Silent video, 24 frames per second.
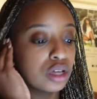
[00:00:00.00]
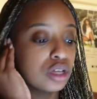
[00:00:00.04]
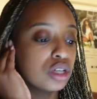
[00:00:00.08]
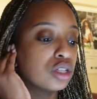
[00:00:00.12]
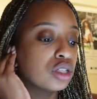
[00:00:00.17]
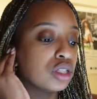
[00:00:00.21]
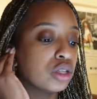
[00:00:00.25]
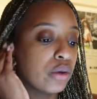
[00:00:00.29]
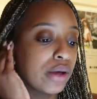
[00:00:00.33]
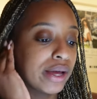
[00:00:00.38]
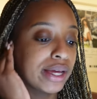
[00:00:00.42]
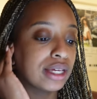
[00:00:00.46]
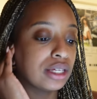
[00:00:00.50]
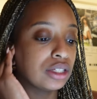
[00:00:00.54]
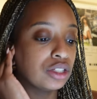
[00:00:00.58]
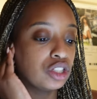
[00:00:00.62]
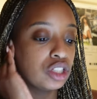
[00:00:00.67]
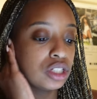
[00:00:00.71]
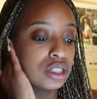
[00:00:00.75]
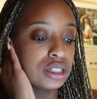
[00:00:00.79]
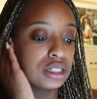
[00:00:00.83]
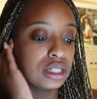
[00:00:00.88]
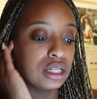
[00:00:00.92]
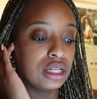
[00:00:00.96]
So I can
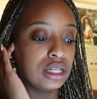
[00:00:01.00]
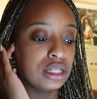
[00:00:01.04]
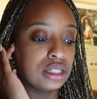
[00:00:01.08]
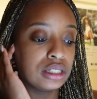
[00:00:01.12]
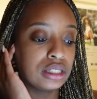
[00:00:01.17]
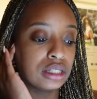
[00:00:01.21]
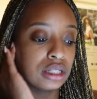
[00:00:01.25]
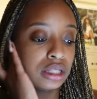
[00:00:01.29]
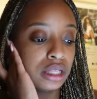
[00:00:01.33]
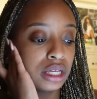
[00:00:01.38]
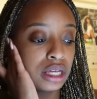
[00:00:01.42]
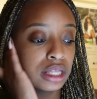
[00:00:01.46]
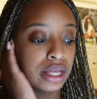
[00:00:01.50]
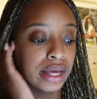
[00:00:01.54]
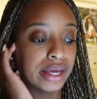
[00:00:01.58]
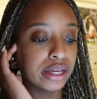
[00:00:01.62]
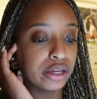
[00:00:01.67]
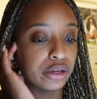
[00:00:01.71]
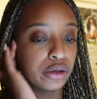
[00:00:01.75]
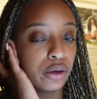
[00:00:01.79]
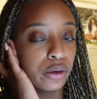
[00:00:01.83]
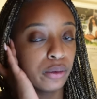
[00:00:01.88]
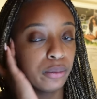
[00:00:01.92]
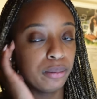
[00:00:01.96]
just easily
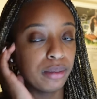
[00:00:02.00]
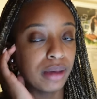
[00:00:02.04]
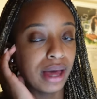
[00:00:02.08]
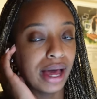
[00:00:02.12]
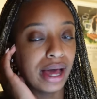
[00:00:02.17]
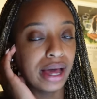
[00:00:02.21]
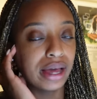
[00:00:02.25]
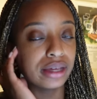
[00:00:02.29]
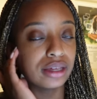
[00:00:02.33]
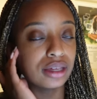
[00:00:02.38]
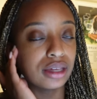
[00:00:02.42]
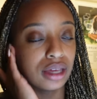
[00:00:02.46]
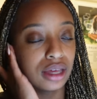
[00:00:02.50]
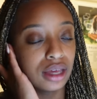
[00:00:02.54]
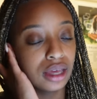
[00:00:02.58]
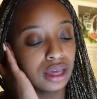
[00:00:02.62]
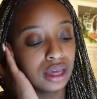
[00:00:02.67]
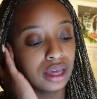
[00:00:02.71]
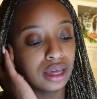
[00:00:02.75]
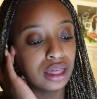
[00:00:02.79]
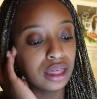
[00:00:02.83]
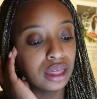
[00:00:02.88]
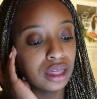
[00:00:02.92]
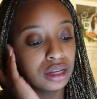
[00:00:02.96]
like go back
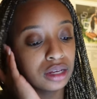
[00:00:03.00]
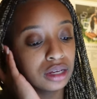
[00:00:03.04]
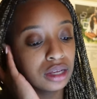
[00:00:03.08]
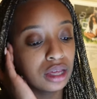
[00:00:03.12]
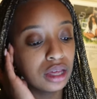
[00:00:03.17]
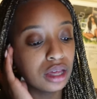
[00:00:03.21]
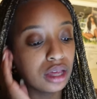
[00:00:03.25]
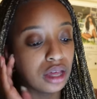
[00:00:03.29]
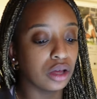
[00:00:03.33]
and,